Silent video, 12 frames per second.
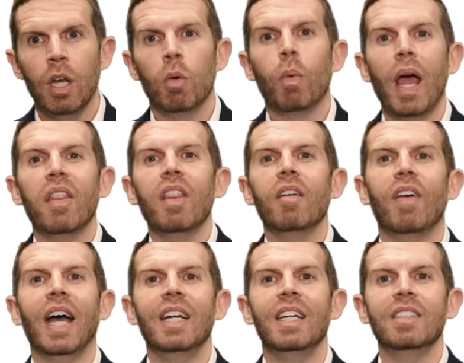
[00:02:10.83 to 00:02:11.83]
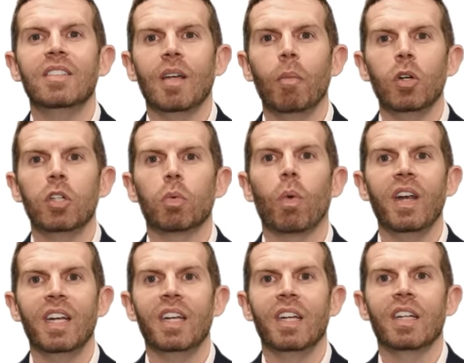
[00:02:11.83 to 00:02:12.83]
rather than finding someone to
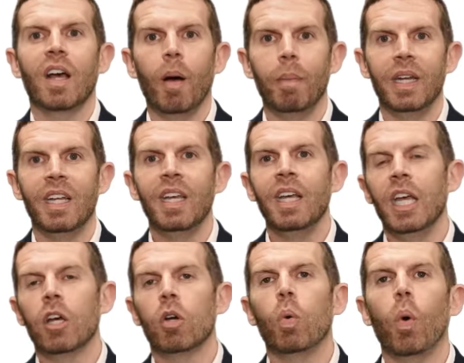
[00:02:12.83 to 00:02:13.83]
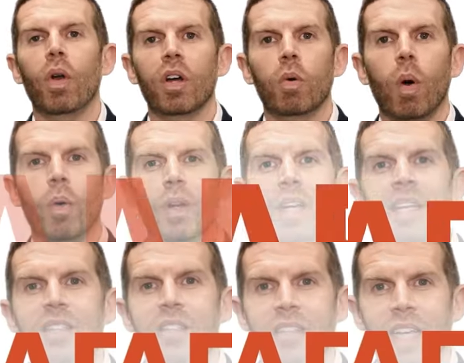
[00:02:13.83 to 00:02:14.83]
run an incumbent in a quote unquote
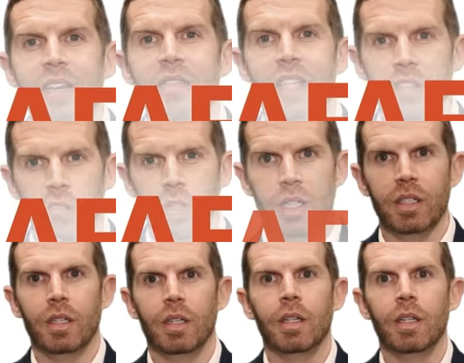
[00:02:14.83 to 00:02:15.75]
safe district.